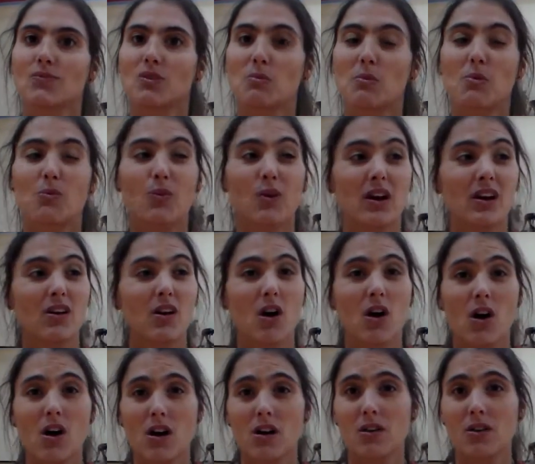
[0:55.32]
We've been working
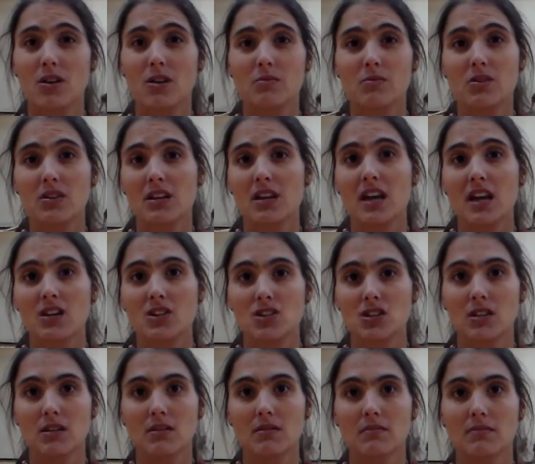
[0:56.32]
hard on
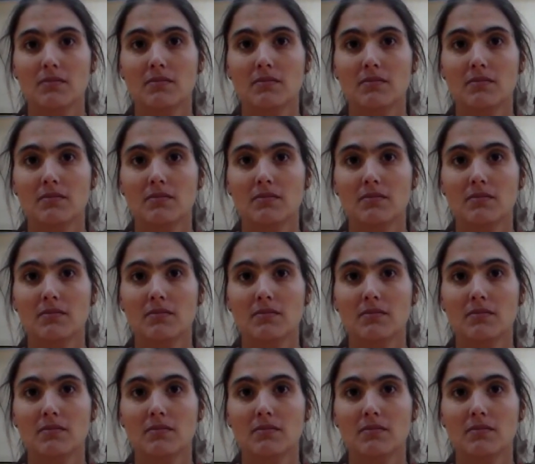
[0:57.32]
communication